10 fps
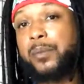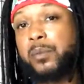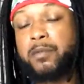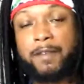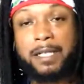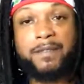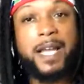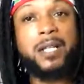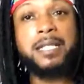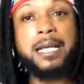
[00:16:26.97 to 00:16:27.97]
We were fighting for
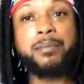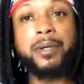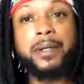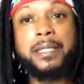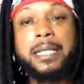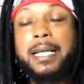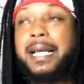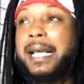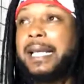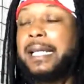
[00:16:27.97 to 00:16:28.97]
our library,
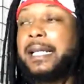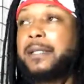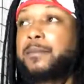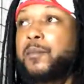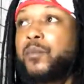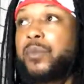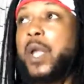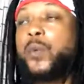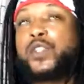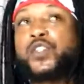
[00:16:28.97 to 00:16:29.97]
and
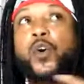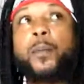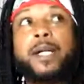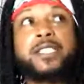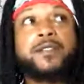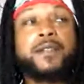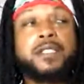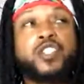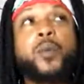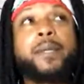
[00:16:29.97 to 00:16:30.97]
it was so many
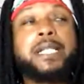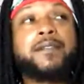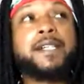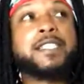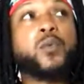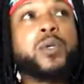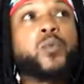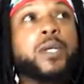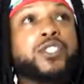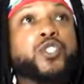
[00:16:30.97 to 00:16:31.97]
of us. So we
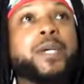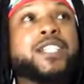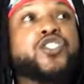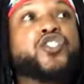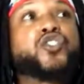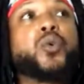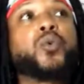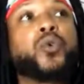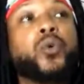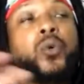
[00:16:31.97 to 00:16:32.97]
went to
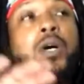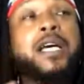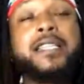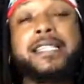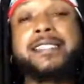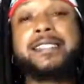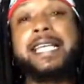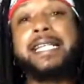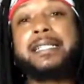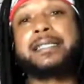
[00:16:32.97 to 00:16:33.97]
encircle the
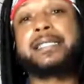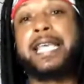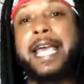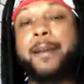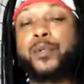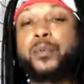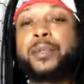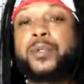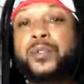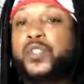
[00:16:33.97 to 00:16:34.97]
state's Capitol
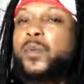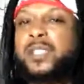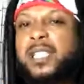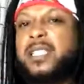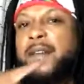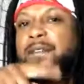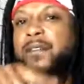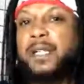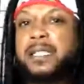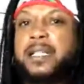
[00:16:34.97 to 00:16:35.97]
building. So it was enough
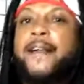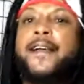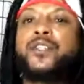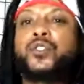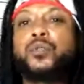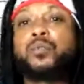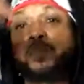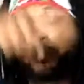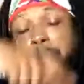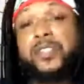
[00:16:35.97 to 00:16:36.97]
of us to
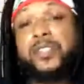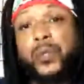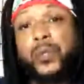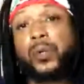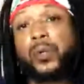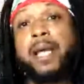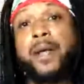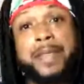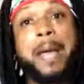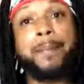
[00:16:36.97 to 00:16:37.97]
put a circle
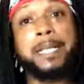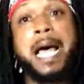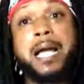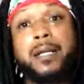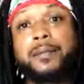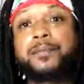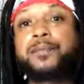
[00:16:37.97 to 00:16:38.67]
around that block.